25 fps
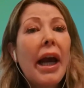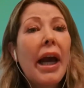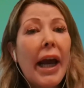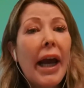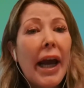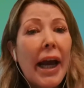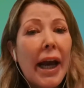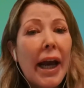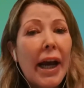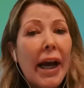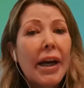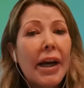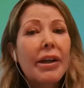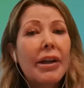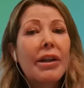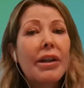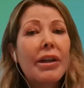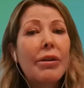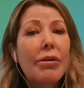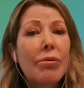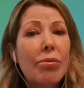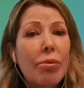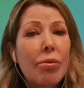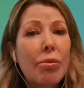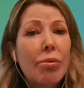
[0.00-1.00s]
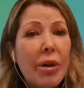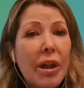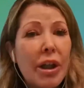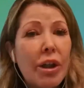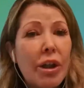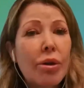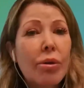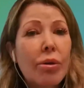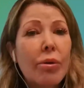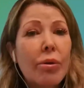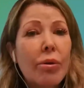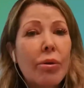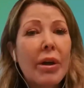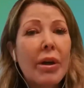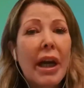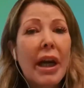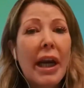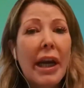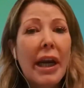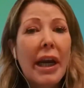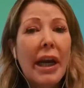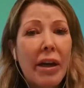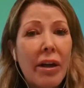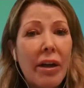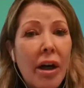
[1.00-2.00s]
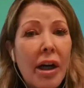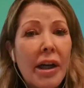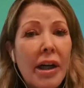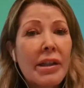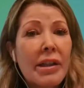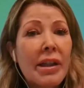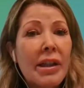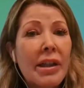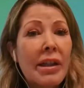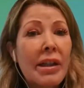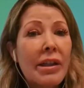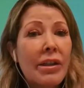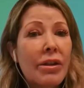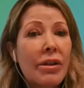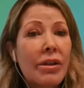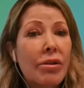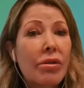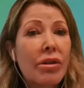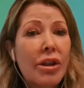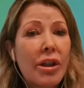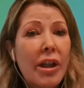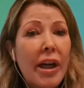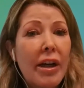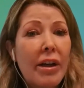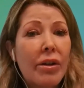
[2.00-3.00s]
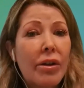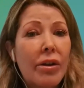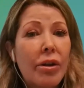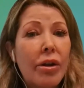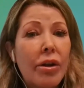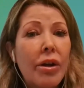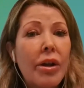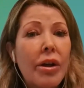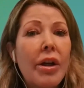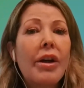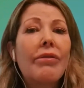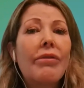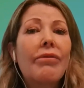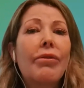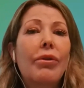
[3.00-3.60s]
how do we create content or channel